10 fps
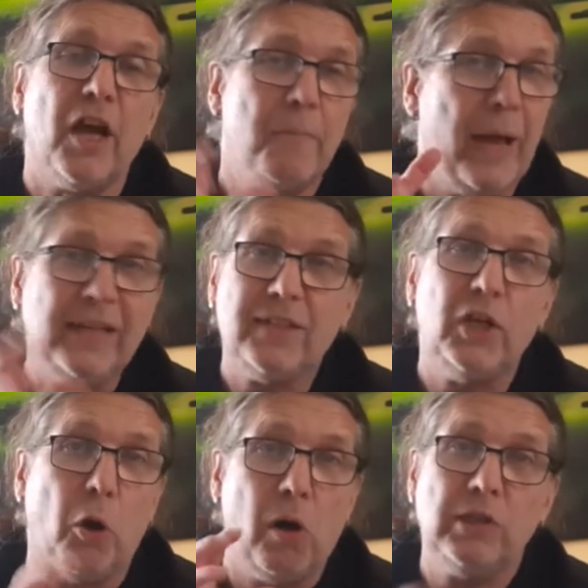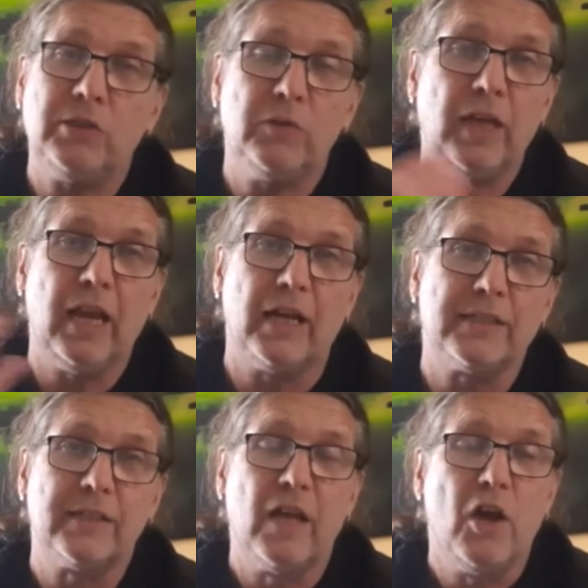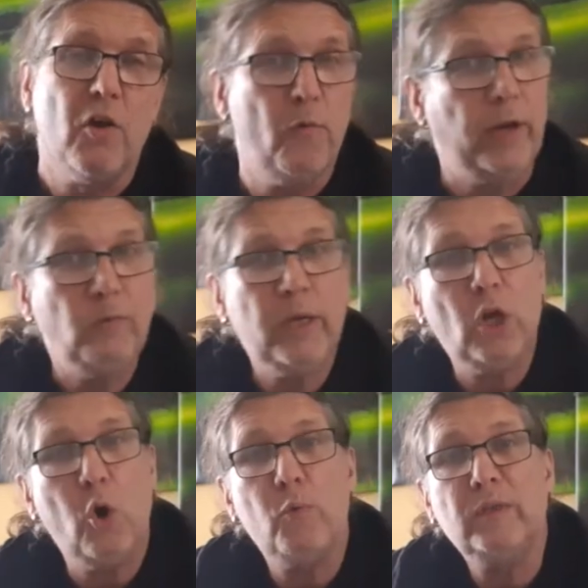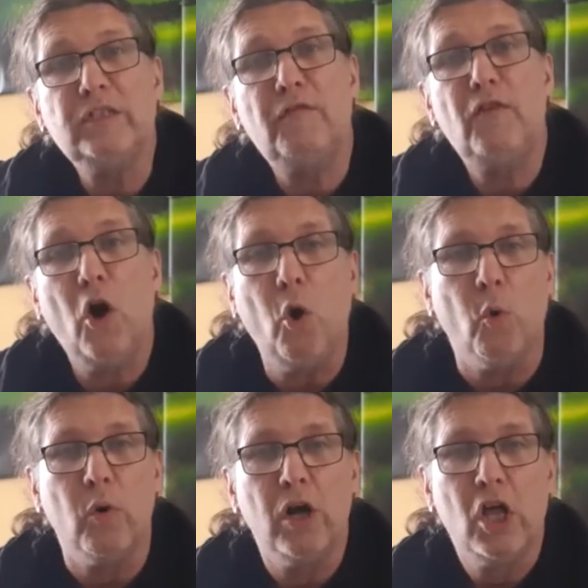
basically also tell us when we're going with the flow,